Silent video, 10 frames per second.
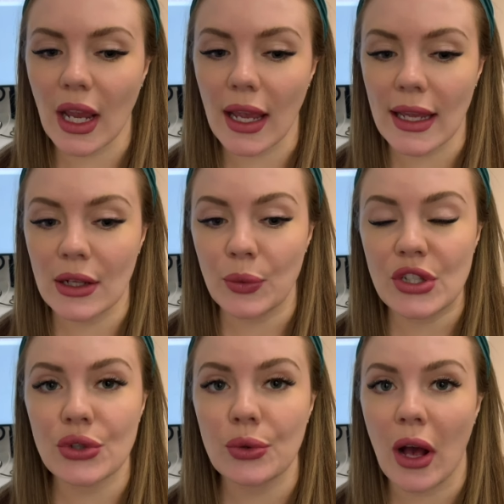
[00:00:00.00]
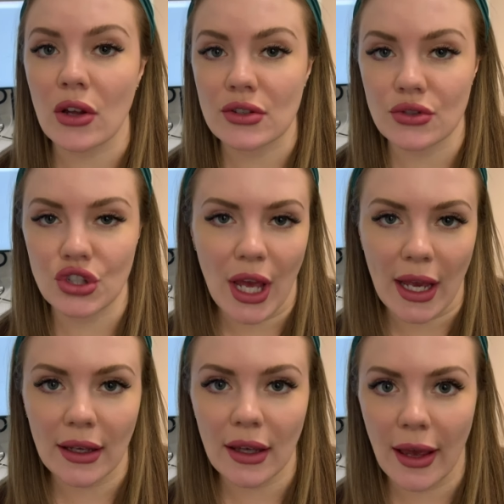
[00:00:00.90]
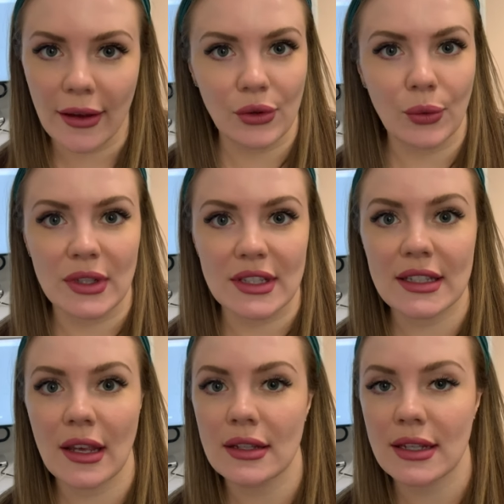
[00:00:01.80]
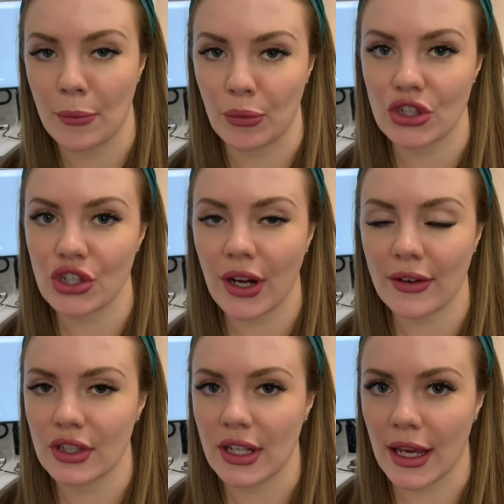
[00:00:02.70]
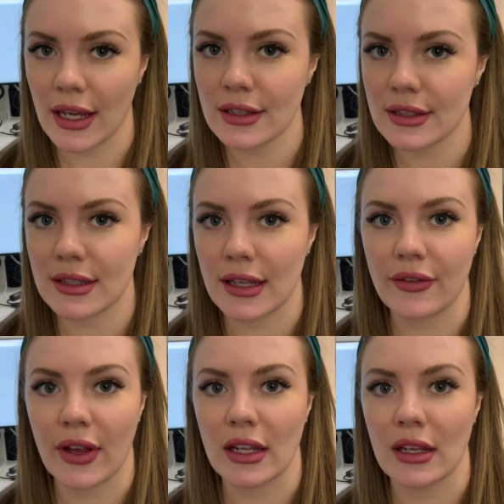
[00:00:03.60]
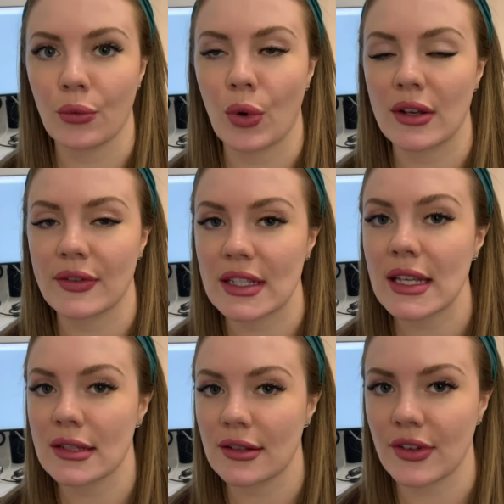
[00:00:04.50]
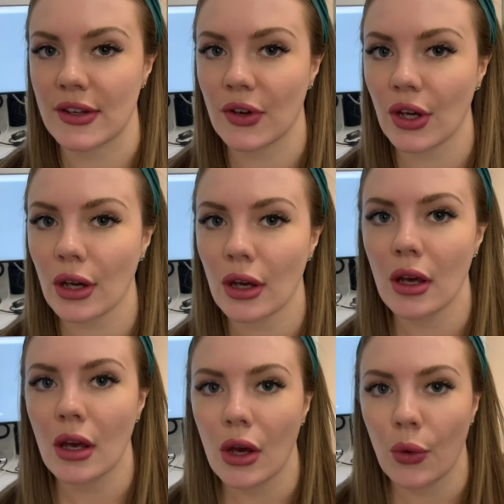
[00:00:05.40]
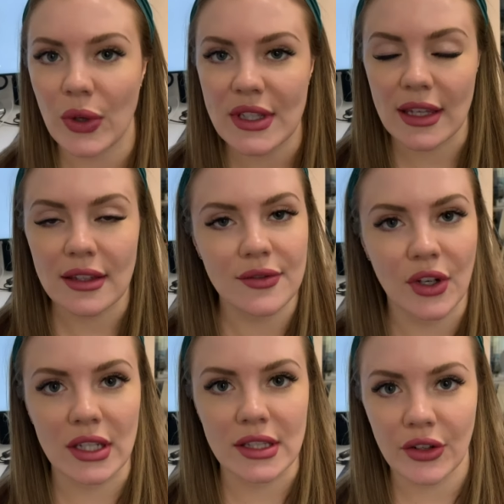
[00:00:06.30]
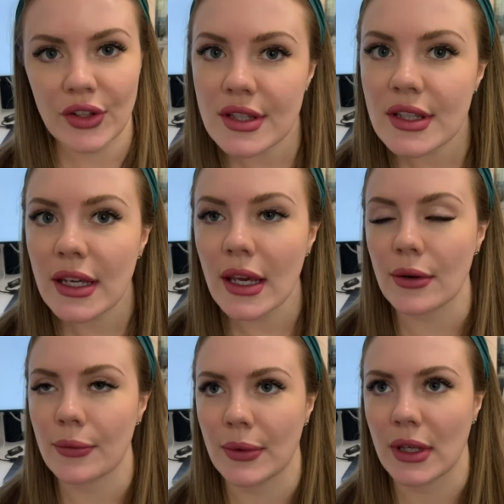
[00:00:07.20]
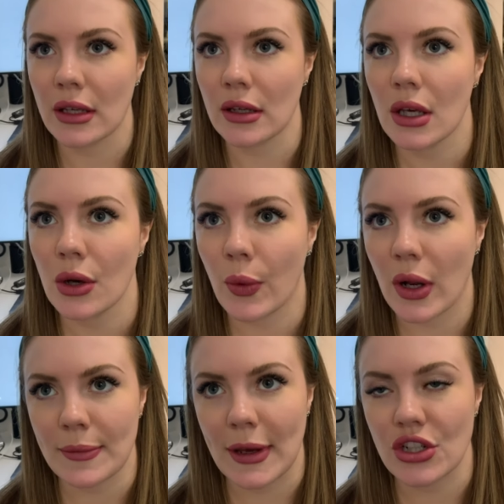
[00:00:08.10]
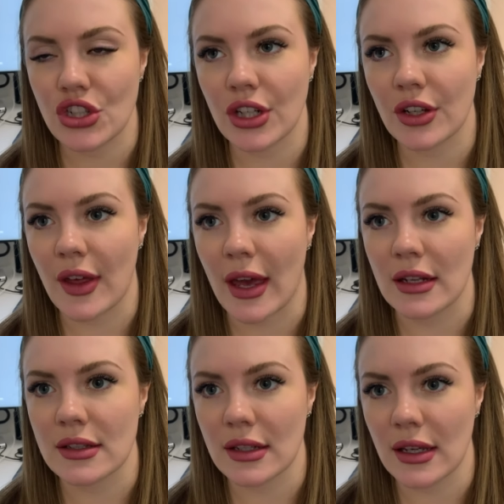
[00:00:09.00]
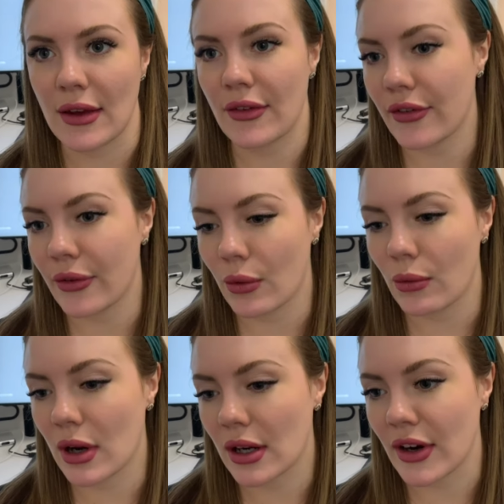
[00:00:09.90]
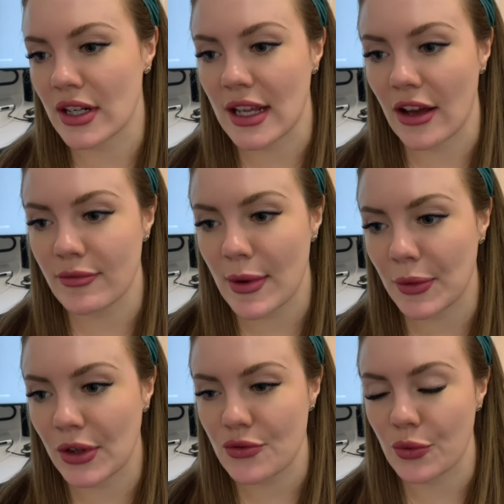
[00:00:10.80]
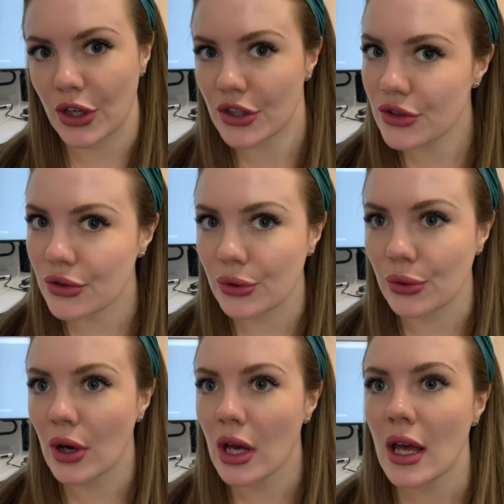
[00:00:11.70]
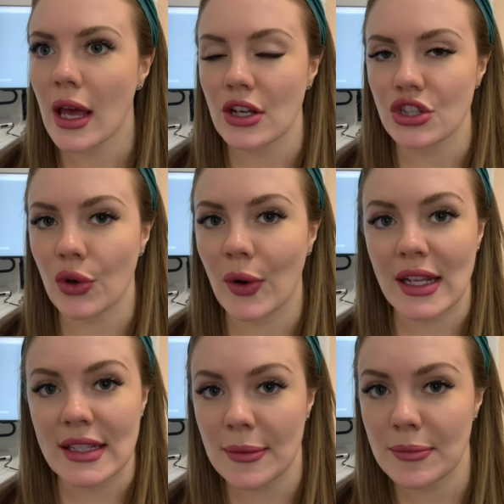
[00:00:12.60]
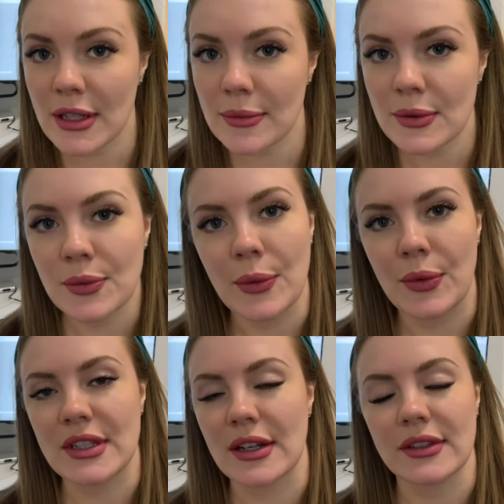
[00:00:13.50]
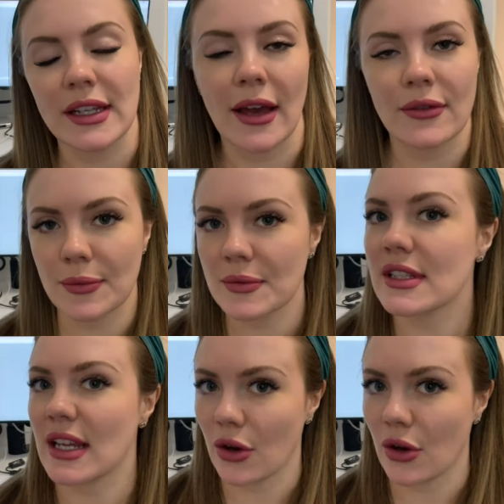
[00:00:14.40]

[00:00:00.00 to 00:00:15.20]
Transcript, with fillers: and we do also check everyone's temperature every day to see if any one of us has a fever. We take this very seriously and we want to make sure that if one of our staff members were to show any symptoms, we would definitely have them stay